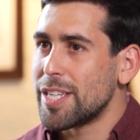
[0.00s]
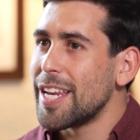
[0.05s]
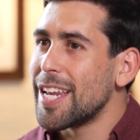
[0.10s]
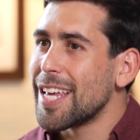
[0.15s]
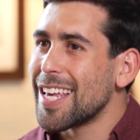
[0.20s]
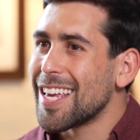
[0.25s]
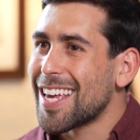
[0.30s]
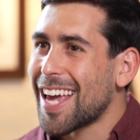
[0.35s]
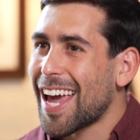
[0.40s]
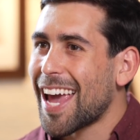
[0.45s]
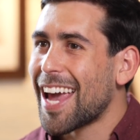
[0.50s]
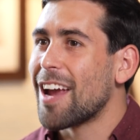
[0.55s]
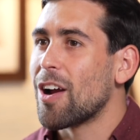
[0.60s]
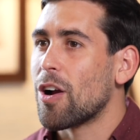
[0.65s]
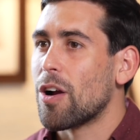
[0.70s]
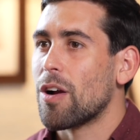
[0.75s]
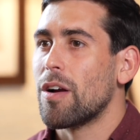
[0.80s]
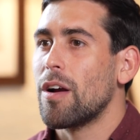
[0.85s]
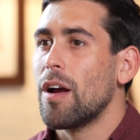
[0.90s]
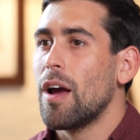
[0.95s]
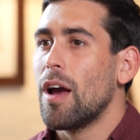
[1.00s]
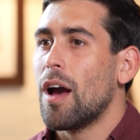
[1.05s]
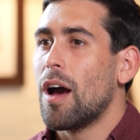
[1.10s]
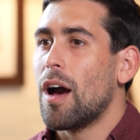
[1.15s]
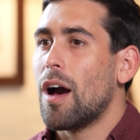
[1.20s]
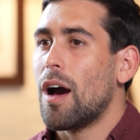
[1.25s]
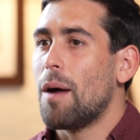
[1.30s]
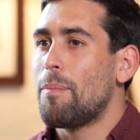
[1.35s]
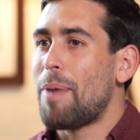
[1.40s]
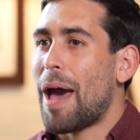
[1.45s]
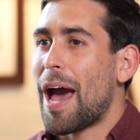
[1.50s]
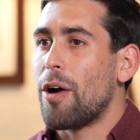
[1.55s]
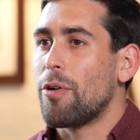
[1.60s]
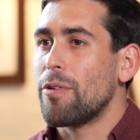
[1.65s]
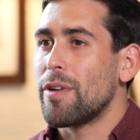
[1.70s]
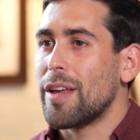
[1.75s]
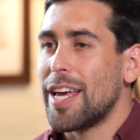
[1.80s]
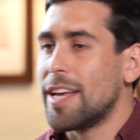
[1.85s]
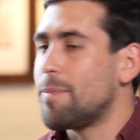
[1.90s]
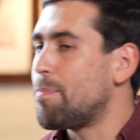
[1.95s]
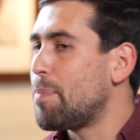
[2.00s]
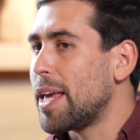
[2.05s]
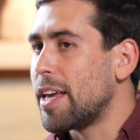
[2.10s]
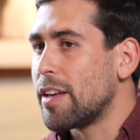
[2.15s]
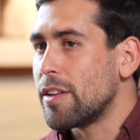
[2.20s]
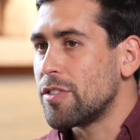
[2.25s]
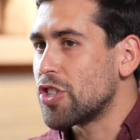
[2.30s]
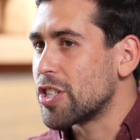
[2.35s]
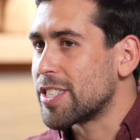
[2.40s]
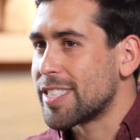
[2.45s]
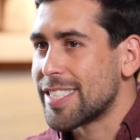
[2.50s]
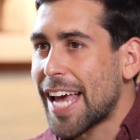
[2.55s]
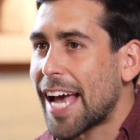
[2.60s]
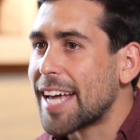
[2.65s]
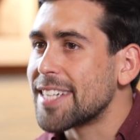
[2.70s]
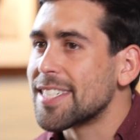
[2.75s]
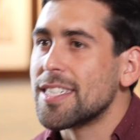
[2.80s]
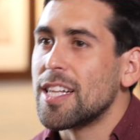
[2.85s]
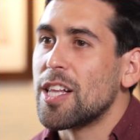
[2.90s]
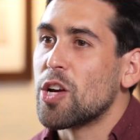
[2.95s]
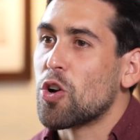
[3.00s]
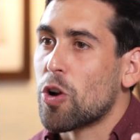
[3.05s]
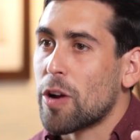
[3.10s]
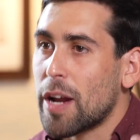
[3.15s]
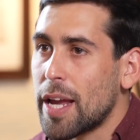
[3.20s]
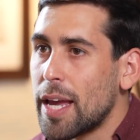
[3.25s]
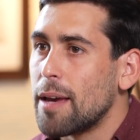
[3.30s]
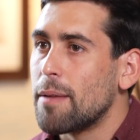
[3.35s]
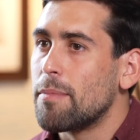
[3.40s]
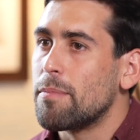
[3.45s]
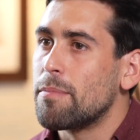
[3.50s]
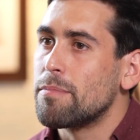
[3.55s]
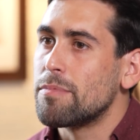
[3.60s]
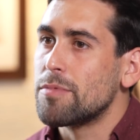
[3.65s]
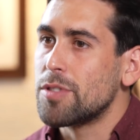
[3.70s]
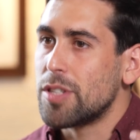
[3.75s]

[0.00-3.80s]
He didn't care about it being just Tesla or him